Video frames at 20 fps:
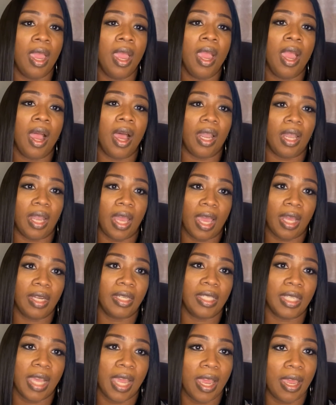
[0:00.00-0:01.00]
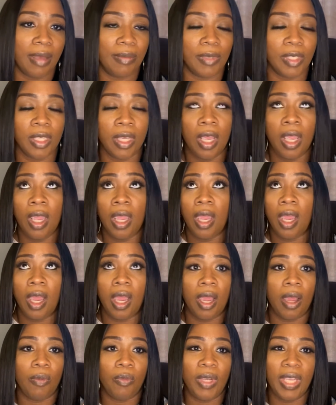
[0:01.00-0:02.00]
A lot of times
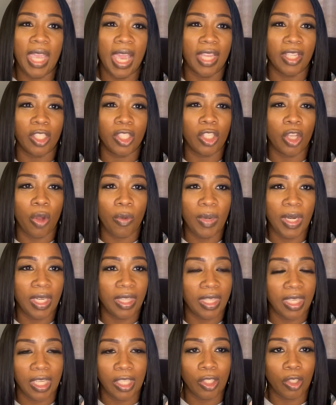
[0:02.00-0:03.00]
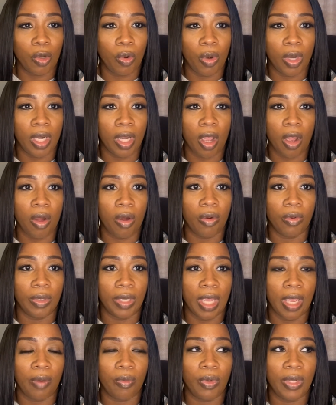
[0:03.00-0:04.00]
we got so many things going on
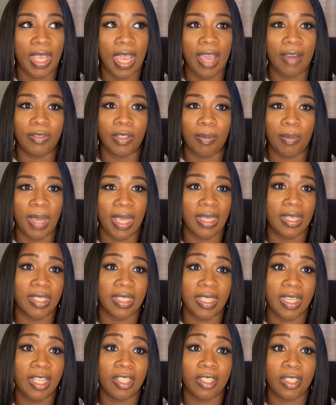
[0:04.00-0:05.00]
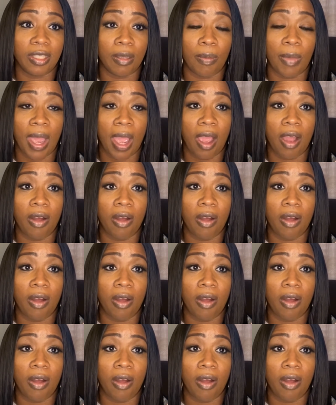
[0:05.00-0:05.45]
that we have to make decisions about.